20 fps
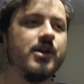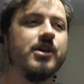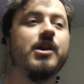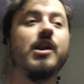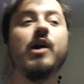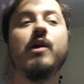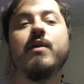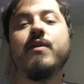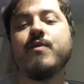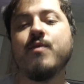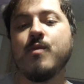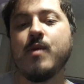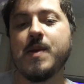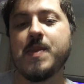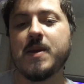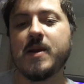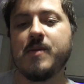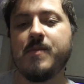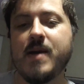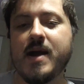even
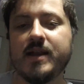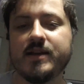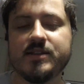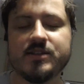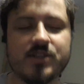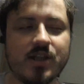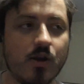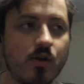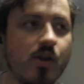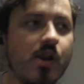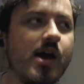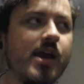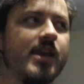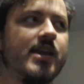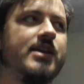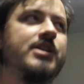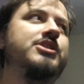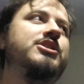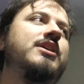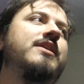when the commanders don't
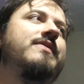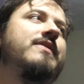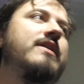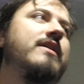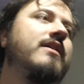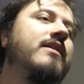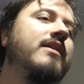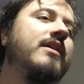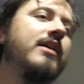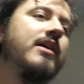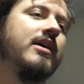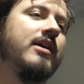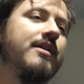like each other,